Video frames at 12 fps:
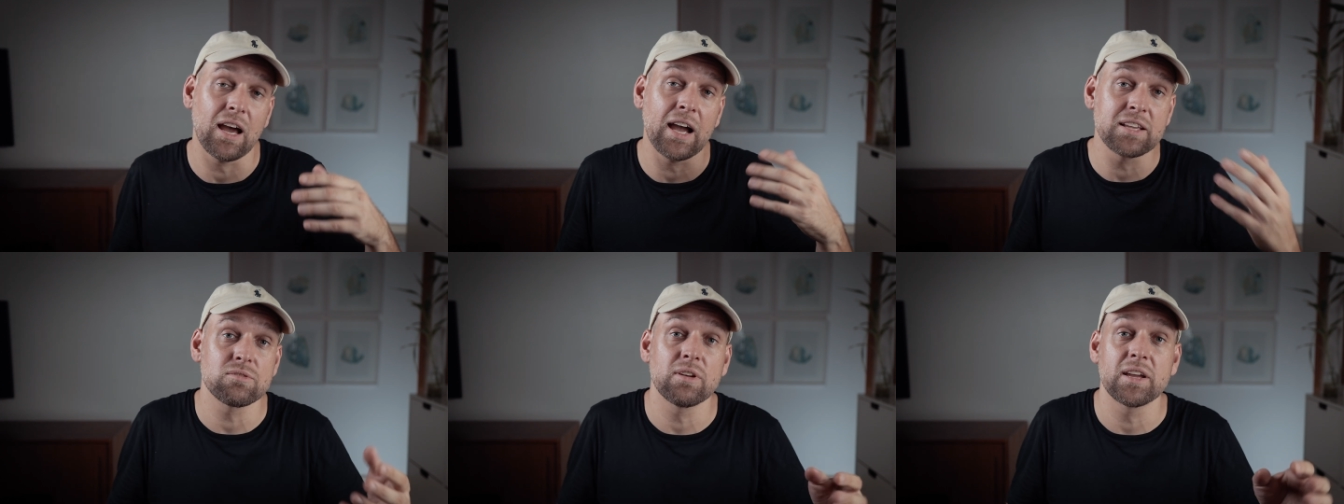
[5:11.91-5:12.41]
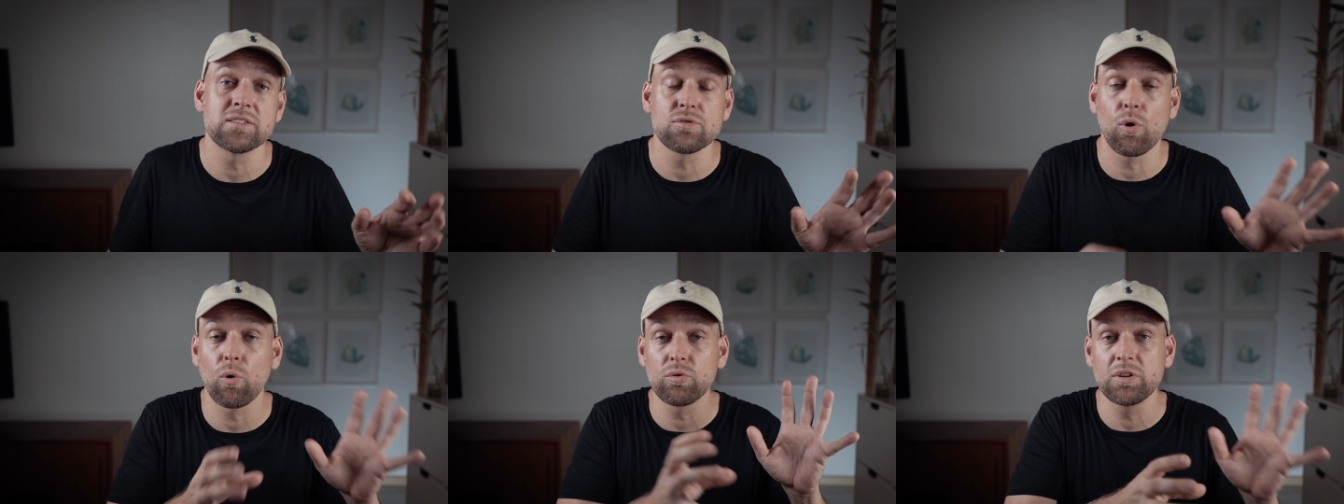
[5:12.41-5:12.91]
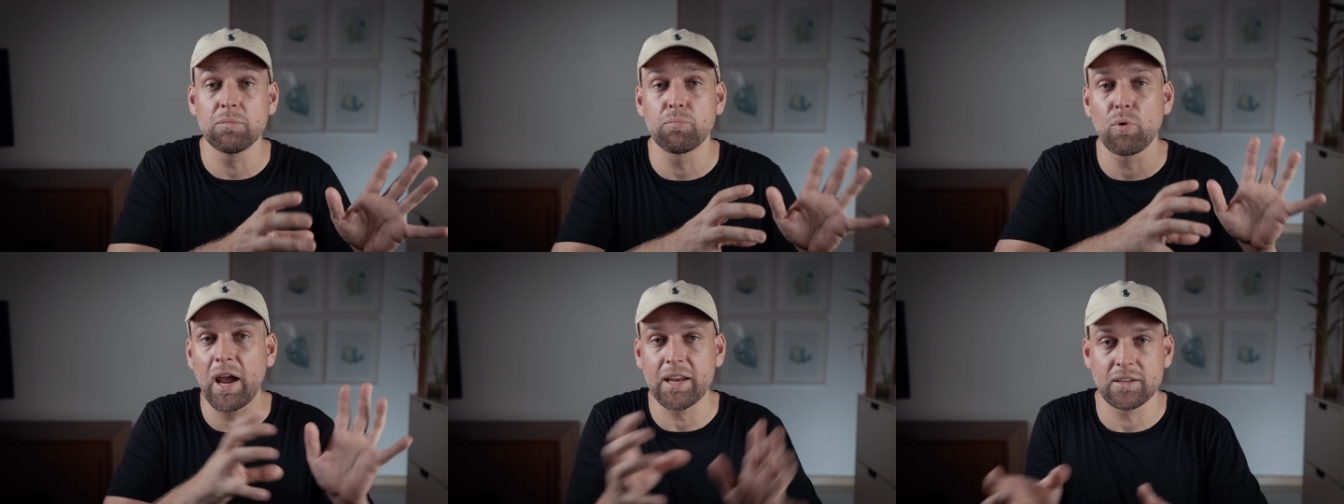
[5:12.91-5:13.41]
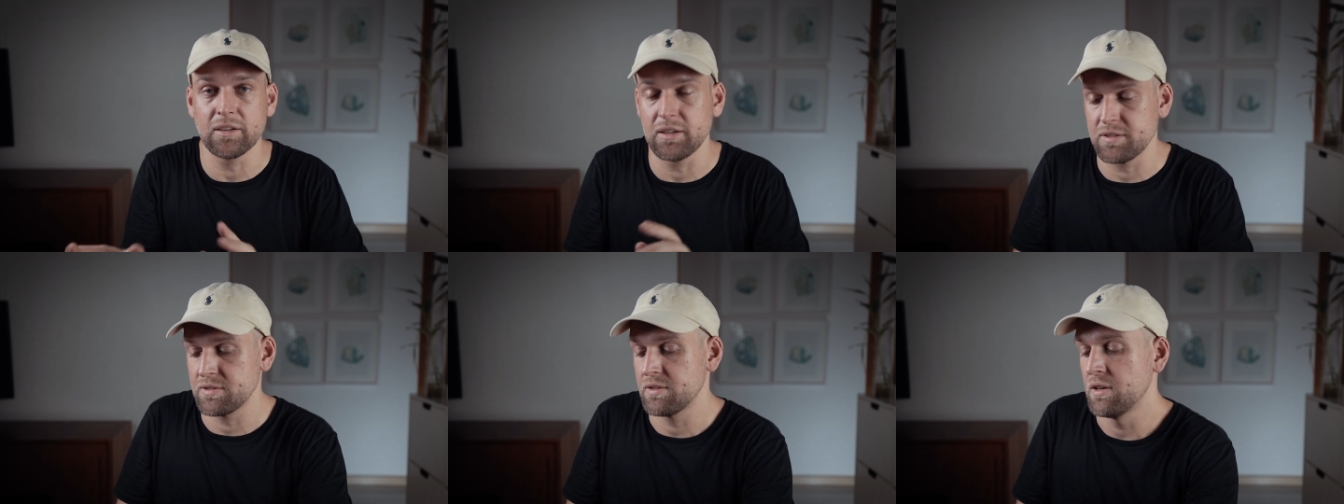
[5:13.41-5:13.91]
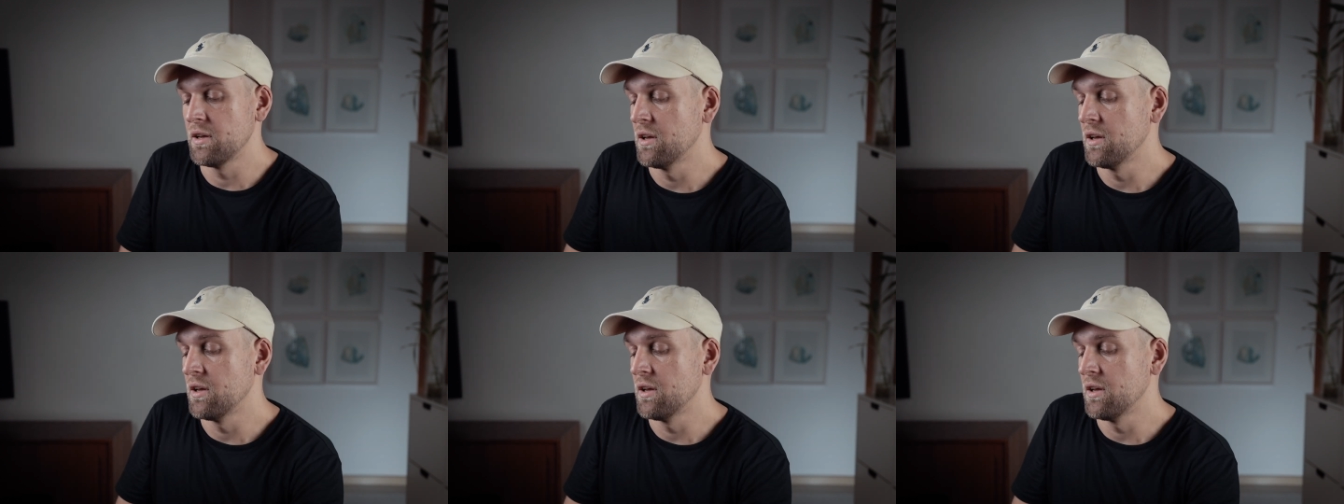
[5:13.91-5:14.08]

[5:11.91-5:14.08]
isolates only brightness.